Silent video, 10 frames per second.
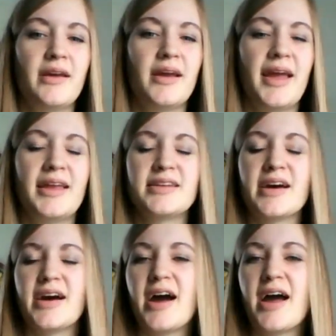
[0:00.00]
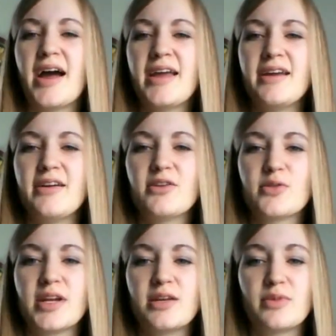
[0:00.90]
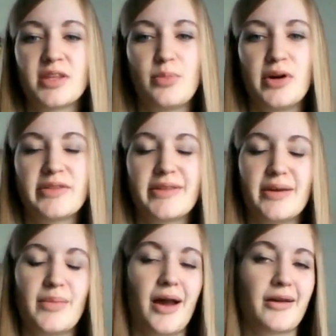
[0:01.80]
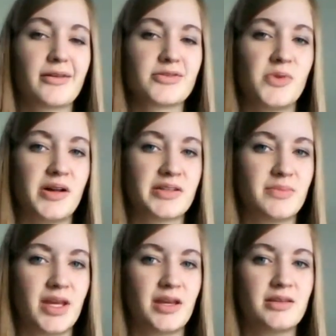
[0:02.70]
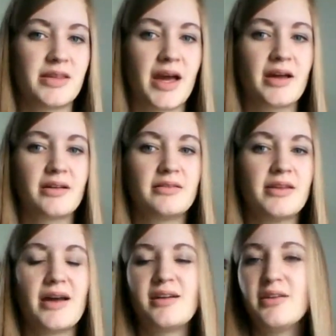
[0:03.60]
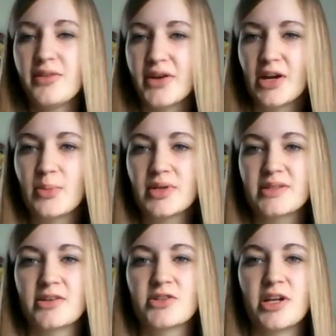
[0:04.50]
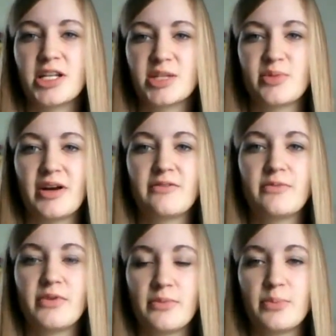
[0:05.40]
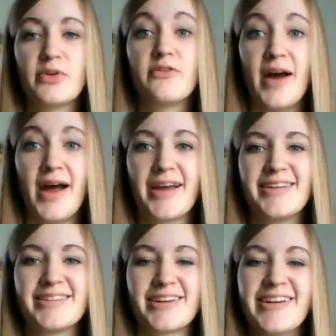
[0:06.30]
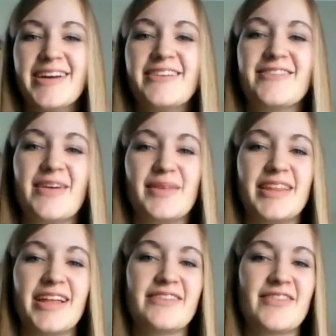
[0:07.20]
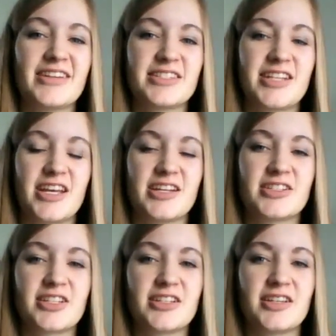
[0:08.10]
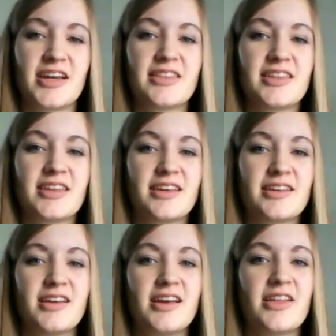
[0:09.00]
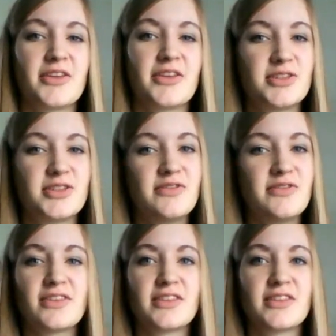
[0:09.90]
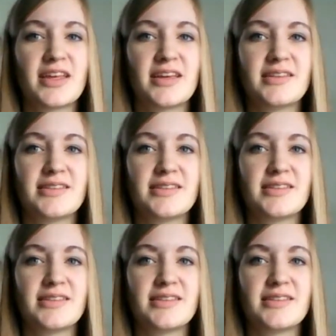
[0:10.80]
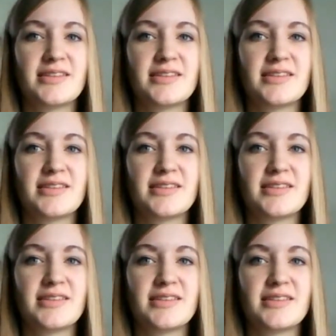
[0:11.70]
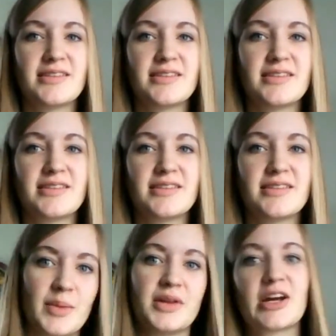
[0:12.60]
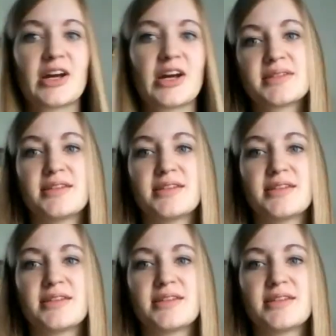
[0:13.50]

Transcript: And I agreed with the point that Myers-Wall's made that not all therapists are trained to provide family life education. I think they're two very different things, and we can't just assume that family therapists can do it all.